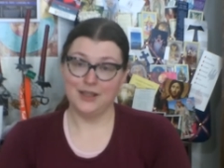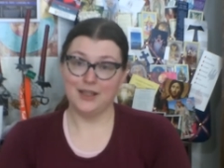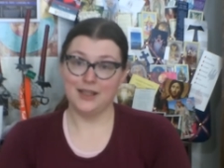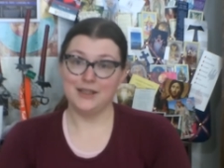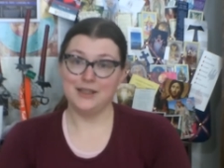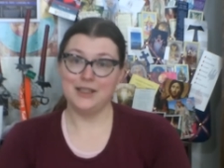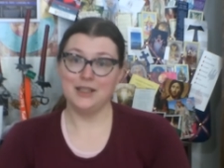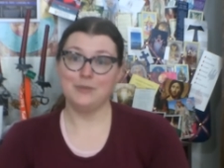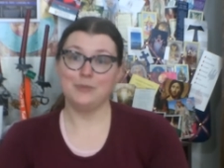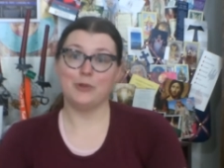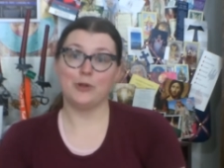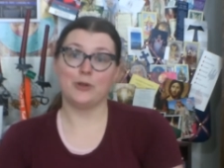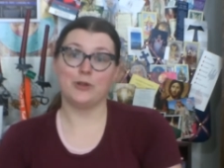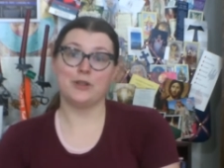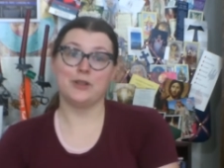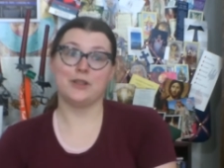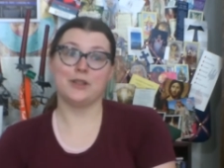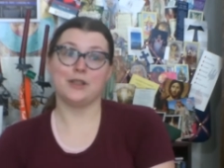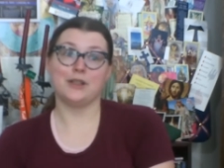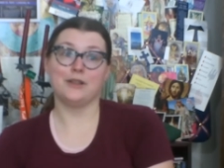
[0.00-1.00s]
And the
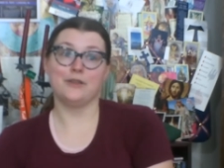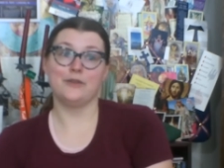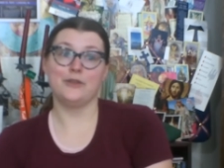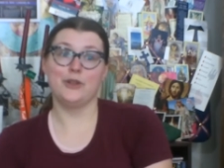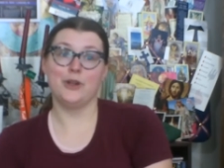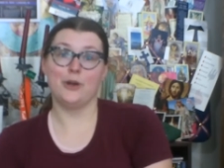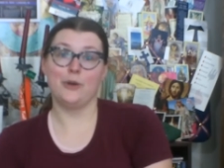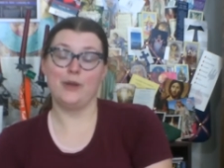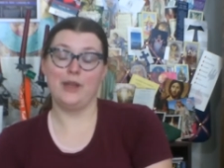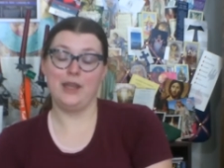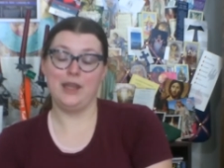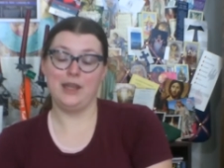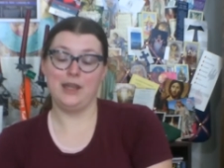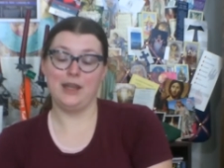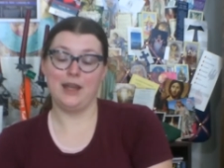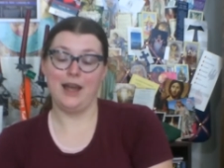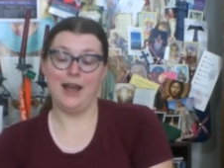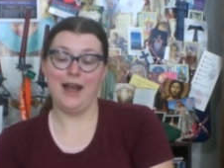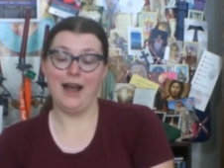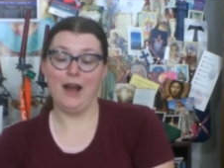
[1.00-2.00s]
importance of
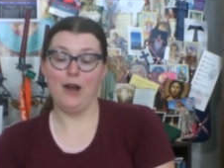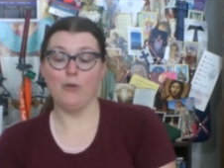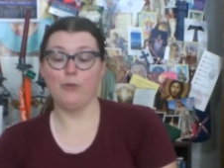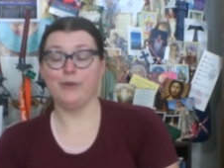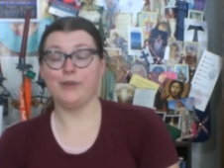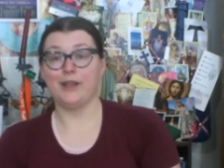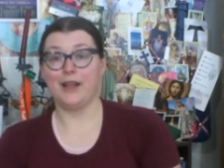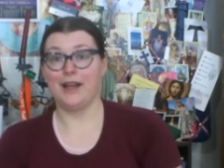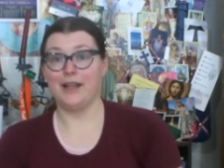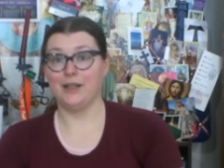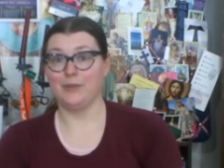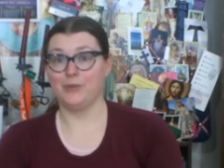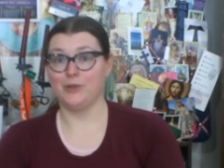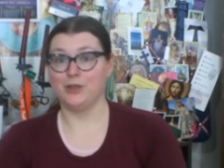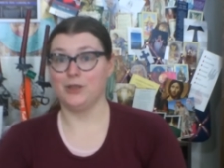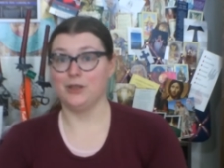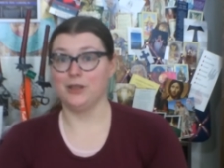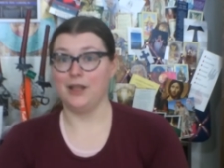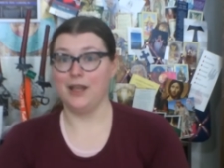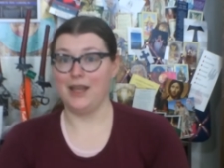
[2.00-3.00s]
knowing how
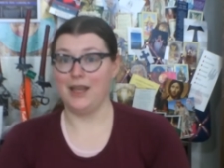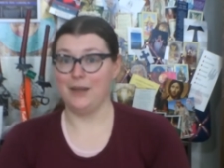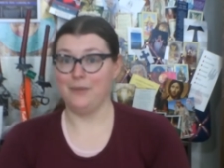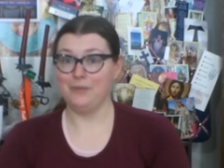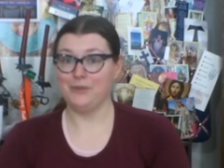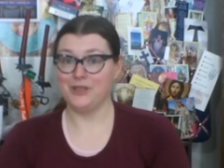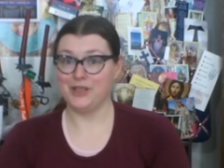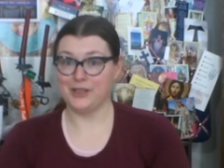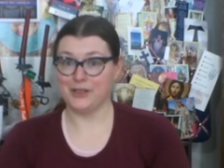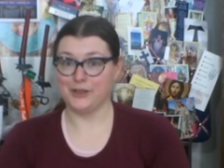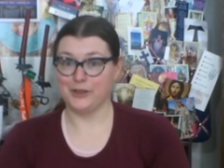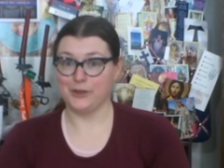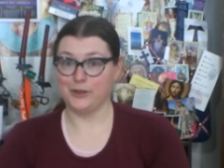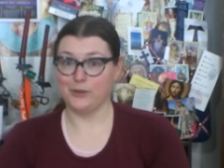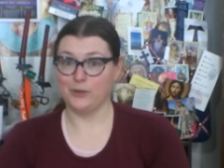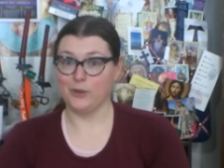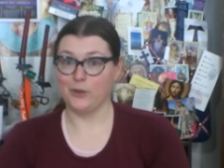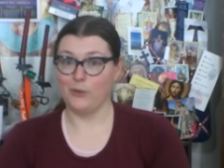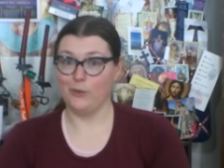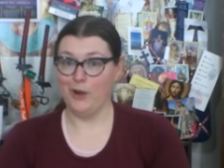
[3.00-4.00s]
reliable a
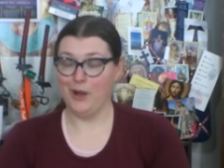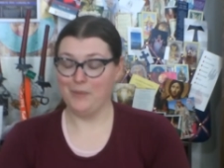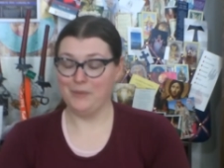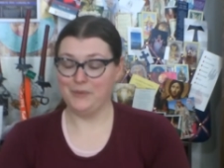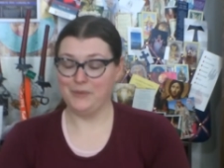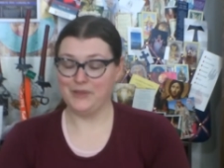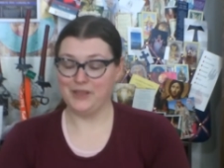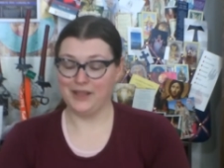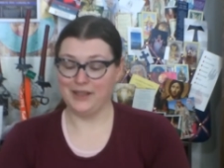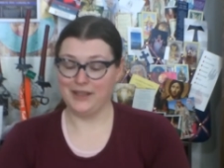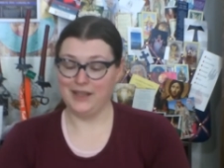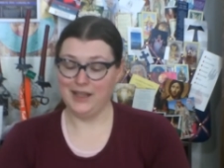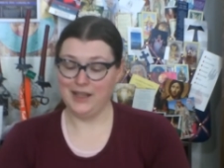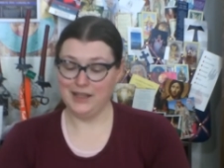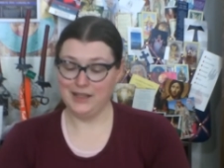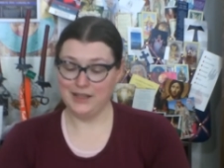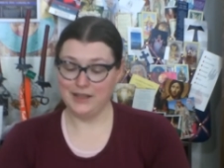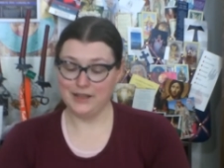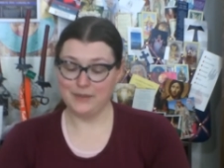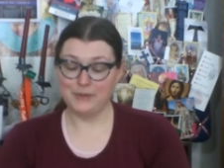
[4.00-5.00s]
particular website
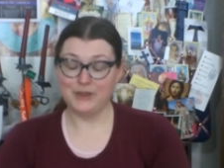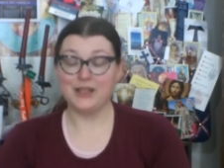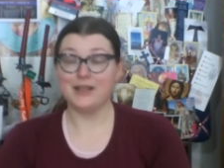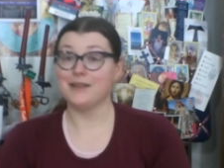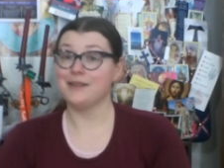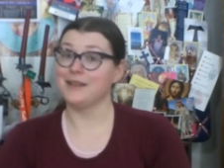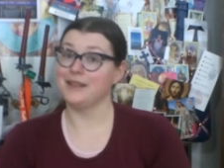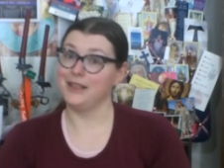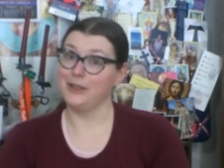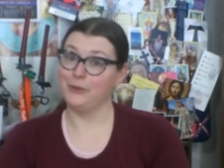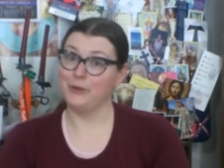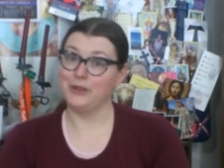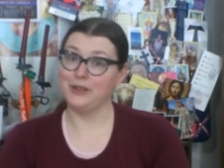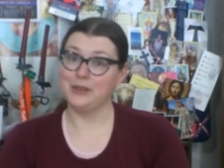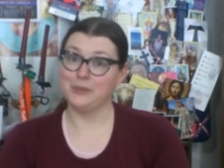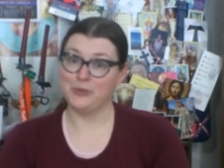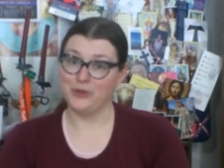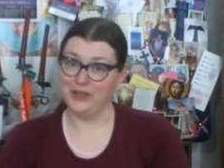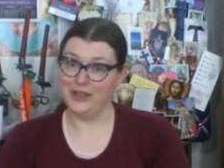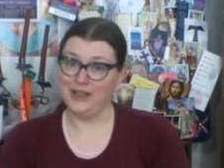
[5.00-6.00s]
is, because anyone
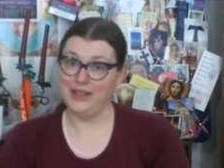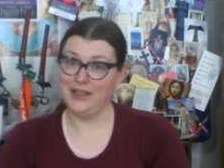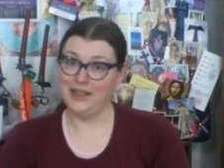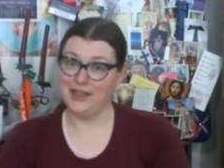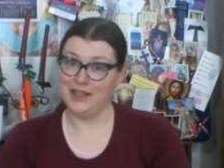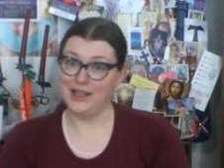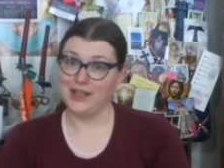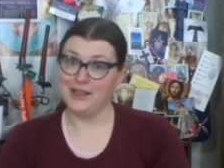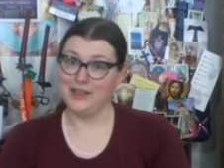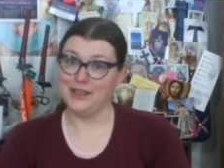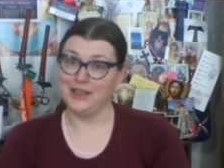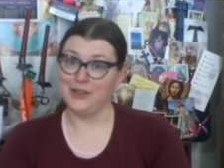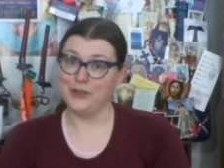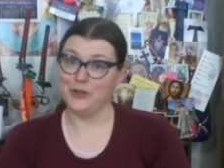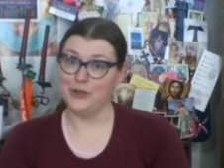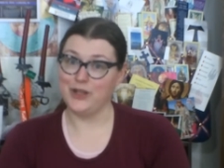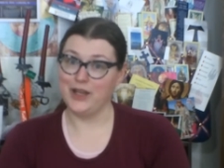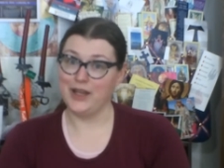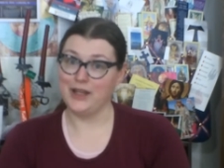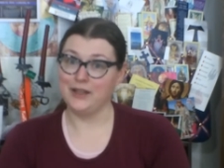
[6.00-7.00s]
can put anything on the
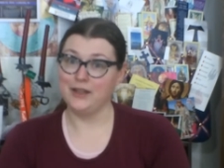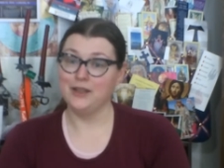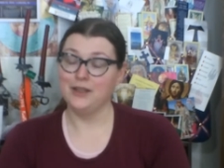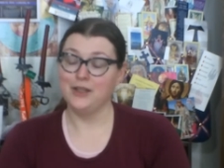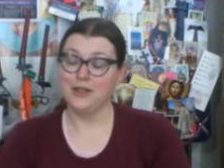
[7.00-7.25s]
internet.